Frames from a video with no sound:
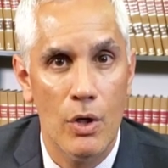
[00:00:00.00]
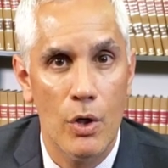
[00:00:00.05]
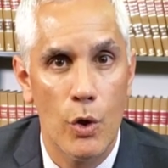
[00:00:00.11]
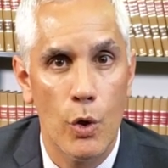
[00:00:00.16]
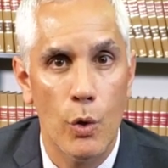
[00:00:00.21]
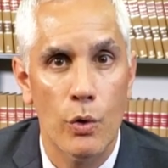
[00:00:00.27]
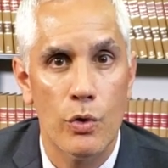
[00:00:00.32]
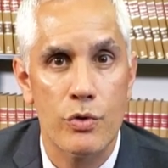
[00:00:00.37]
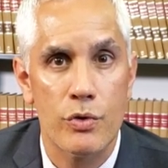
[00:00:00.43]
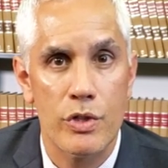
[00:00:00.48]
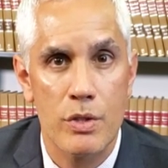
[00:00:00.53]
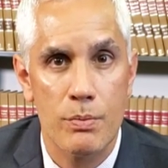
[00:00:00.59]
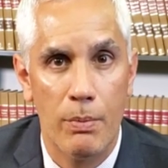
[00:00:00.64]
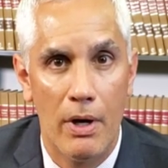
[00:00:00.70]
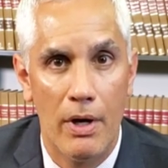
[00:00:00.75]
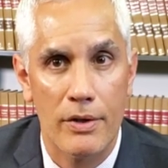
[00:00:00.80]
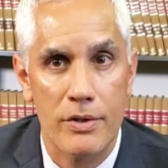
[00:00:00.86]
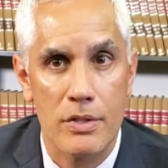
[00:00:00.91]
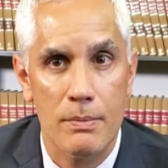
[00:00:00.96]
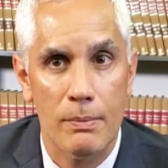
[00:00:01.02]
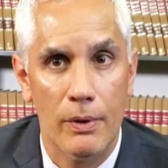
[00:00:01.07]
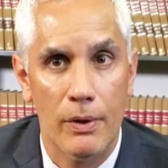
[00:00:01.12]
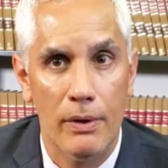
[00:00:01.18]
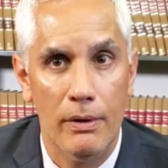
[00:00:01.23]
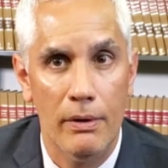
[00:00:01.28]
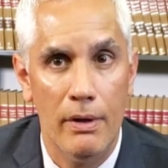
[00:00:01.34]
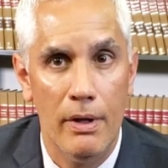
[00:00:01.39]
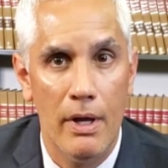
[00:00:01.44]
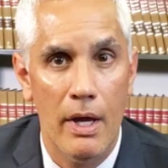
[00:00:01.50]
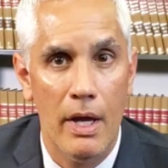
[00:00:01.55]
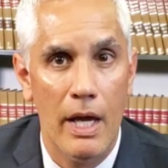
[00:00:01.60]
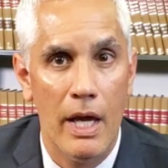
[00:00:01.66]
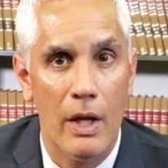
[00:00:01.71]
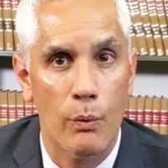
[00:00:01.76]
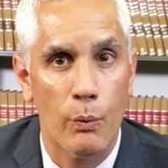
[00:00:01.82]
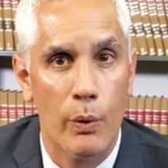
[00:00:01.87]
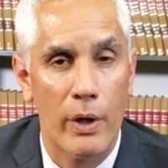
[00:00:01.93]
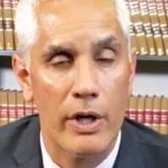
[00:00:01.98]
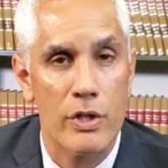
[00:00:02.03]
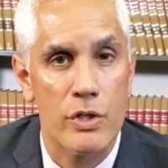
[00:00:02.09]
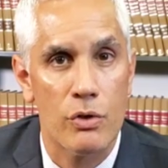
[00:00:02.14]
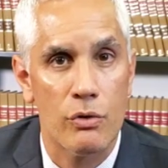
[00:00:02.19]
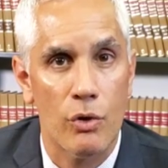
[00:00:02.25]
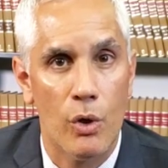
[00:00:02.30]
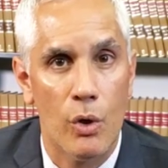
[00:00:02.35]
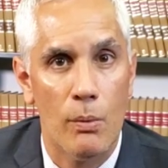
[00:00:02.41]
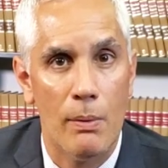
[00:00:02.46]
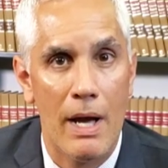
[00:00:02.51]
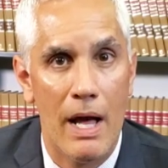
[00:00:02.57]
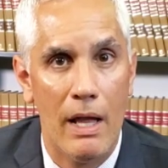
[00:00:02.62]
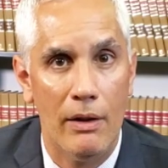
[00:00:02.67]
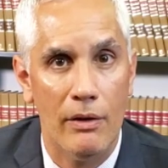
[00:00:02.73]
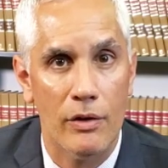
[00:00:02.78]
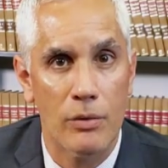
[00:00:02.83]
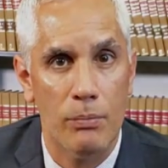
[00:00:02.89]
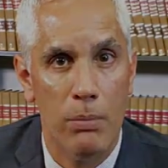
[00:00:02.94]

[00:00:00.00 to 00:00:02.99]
who is responsible, and where Jerome Allen's